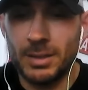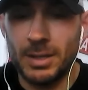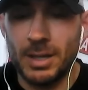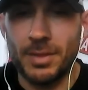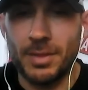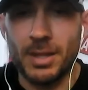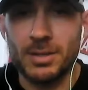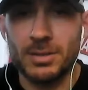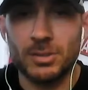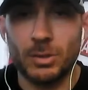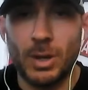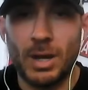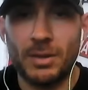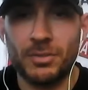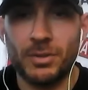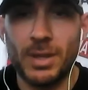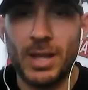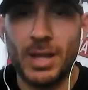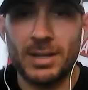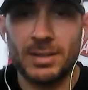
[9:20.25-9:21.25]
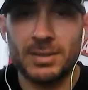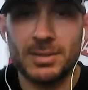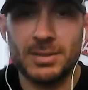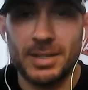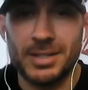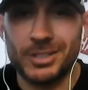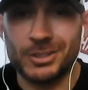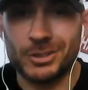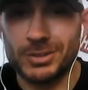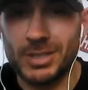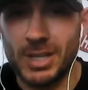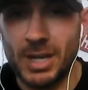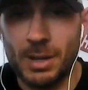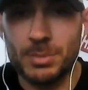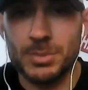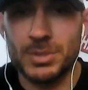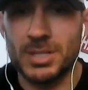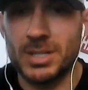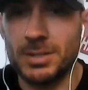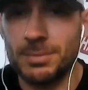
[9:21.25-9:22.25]
And then, so after that initial
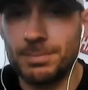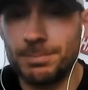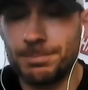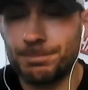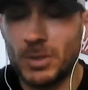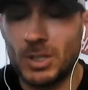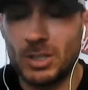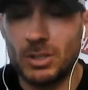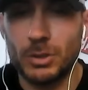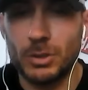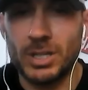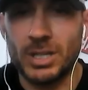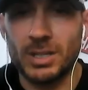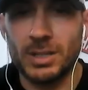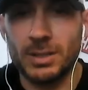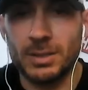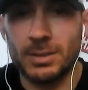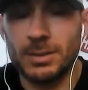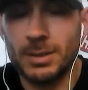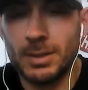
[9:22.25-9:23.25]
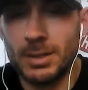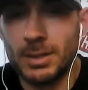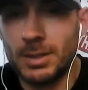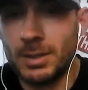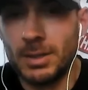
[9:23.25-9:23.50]
time's in, you can